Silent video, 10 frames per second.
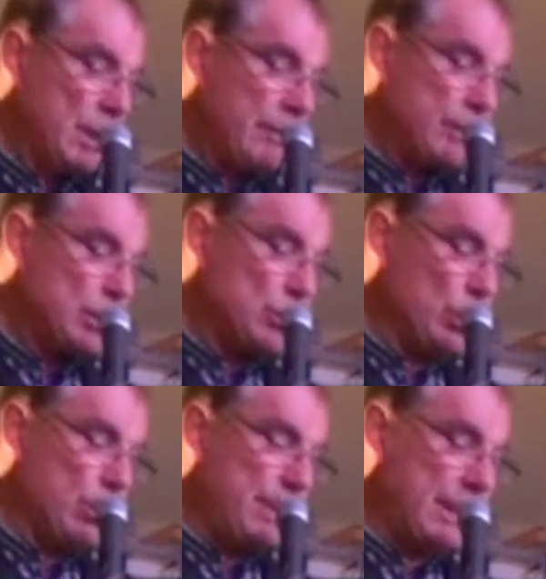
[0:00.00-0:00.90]
I'll just
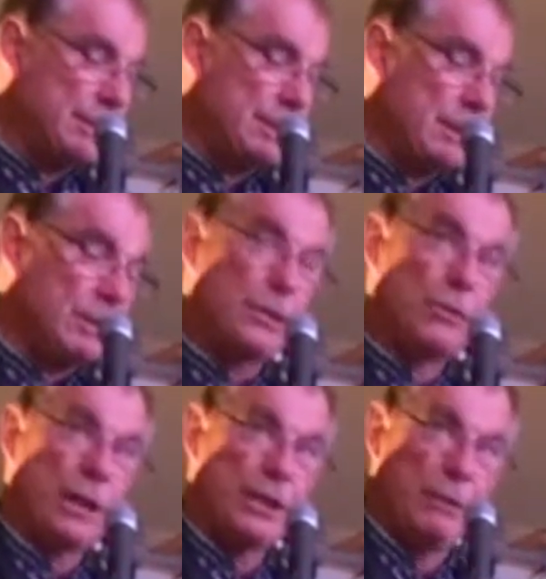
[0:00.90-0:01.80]
talk about the
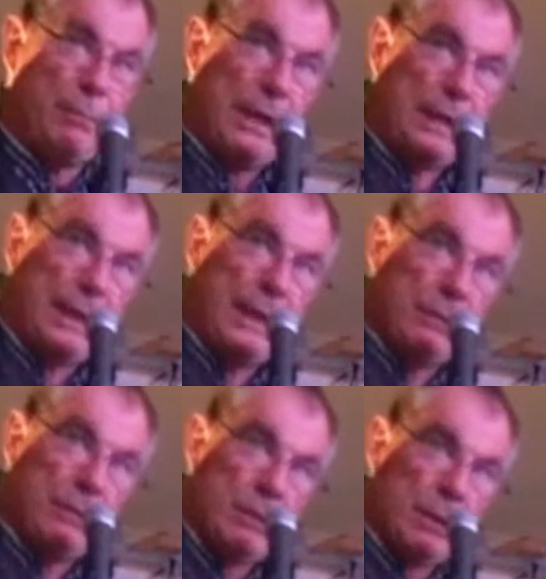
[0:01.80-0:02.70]
destruction of
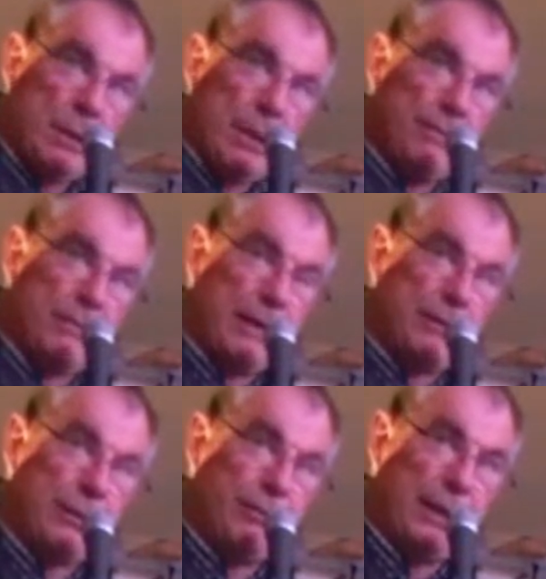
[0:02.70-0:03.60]
Medicare. I have
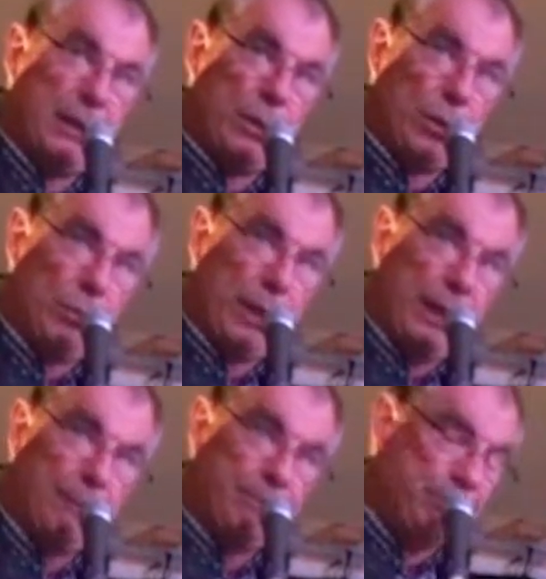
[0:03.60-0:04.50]
covered it fairly well
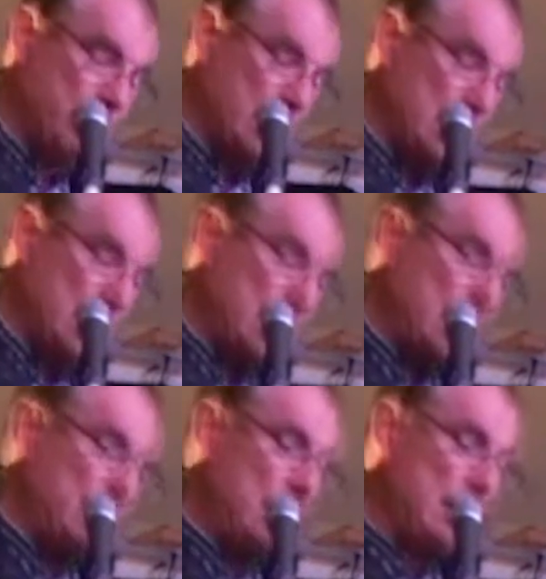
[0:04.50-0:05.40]
already.
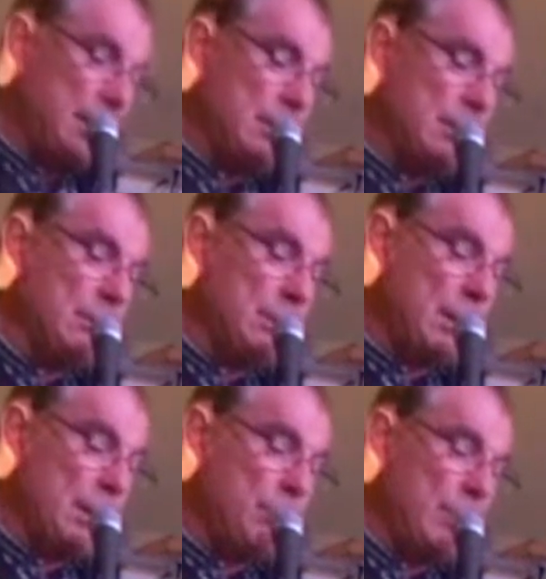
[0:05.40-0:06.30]
The
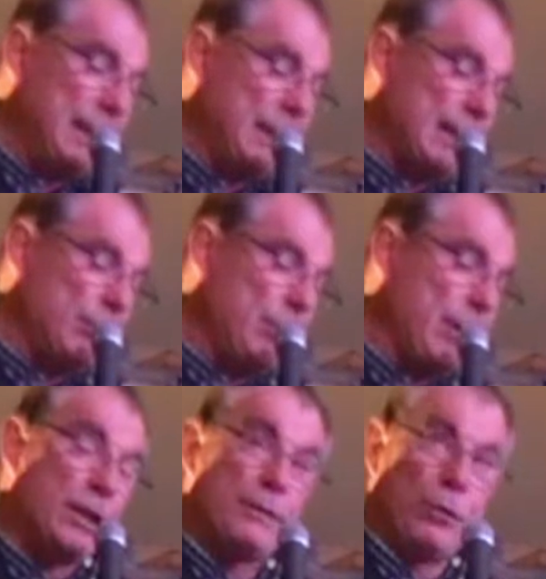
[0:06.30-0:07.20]
Medicare
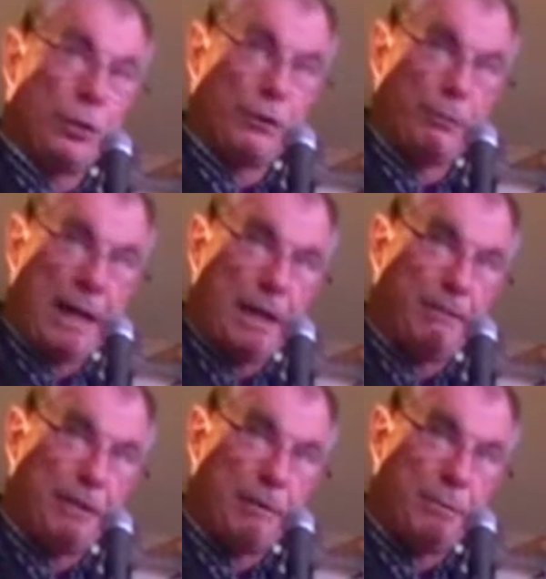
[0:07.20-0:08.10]
rebate has fallen from
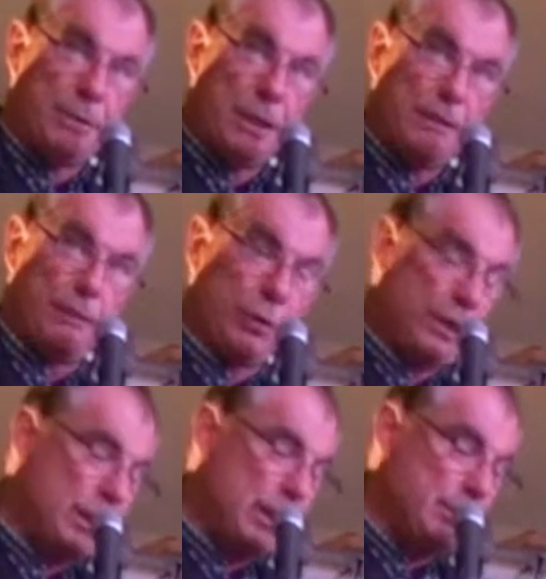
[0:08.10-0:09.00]
85% to
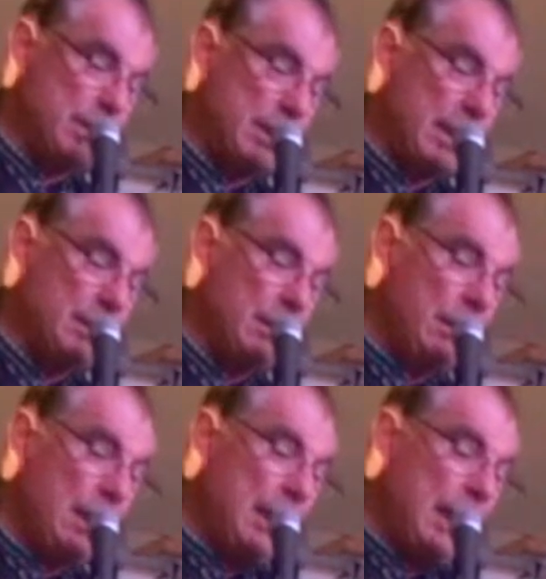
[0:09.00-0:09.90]
46%.
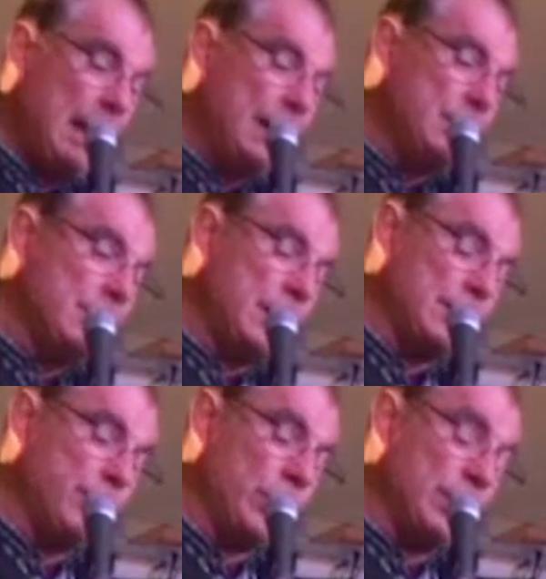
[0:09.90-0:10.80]
And
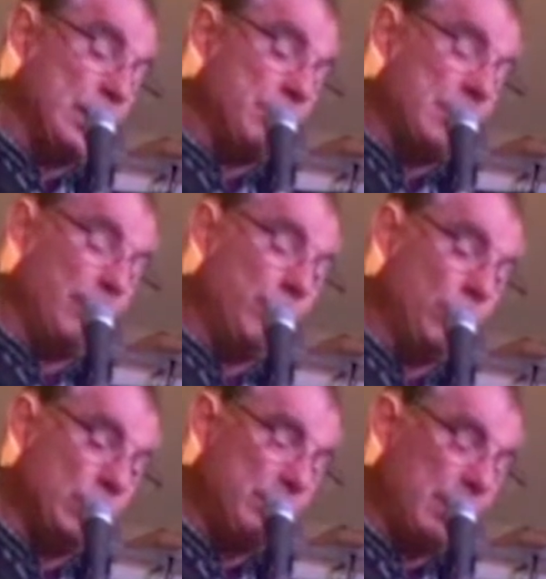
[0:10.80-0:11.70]
that's 46%
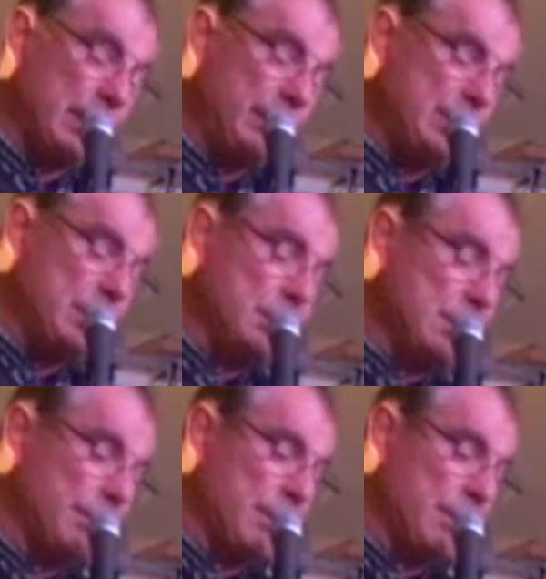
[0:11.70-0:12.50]
fall, just by coincidence.